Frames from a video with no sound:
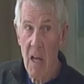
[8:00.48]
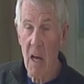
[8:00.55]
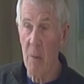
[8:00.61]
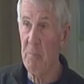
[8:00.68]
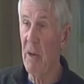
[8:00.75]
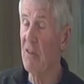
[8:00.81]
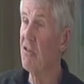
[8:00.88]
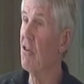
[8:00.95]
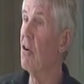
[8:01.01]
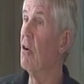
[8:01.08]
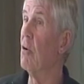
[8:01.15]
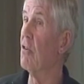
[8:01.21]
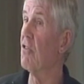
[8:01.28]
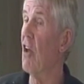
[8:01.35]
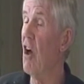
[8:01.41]
A pitcher
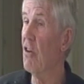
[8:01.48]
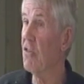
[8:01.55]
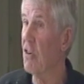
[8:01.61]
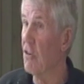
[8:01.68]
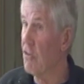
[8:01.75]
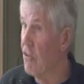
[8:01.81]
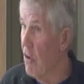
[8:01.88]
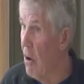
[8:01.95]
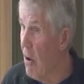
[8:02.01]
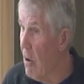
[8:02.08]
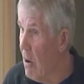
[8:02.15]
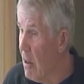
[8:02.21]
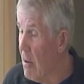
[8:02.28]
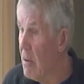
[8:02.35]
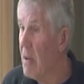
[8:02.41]
who has lost
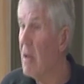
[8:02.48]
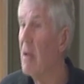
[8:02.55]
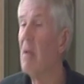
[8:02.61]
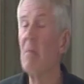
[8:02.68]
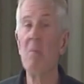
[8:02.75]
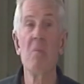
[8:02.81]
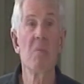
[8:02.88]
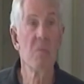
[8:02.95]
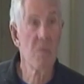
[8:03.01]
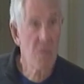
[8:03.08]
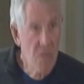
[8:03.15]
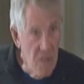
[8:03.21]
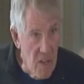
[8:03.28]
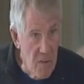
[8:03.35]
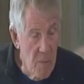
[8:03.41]
control
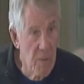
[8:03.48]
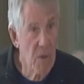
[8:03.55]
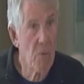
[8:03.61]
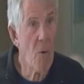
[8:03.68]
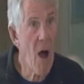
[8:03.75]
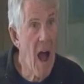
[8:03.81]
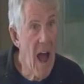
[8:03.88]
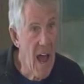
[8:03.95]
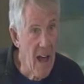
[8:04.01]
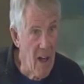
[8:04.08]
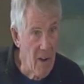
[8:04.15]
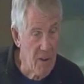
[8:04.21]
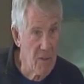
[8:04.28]
said to be wild.